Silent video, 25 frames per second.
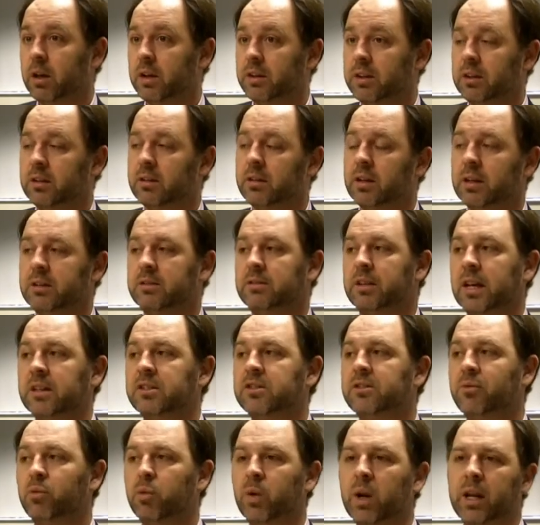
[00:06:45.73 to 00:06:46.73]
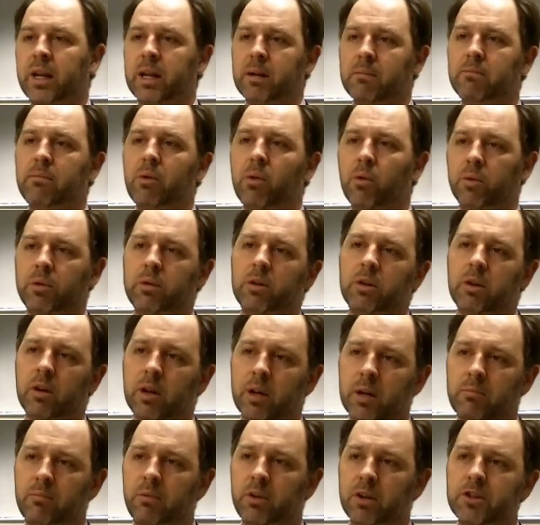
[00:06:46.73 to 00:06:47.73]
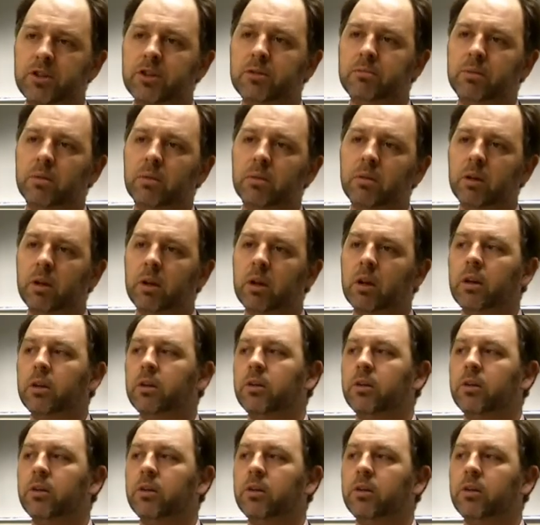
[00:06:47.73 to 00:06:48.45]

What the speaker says: I think that's a really important kind of principle,